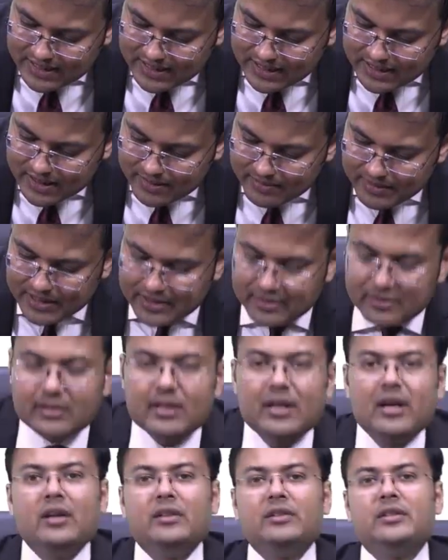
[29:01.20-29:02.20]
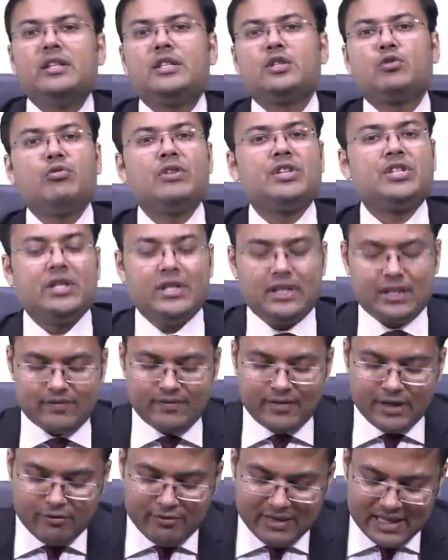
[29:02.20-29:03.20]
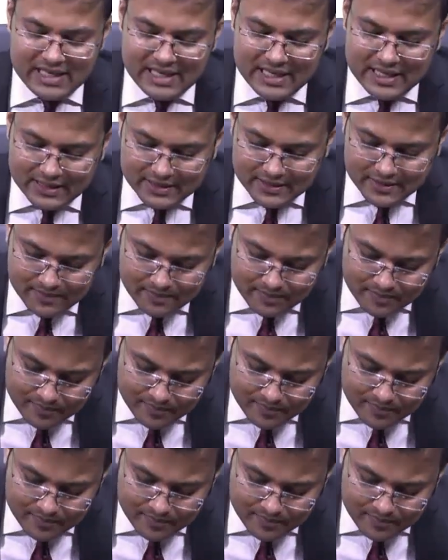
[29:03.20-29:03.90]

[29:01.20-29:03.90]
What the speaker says: centimeter. This question is frequently asked.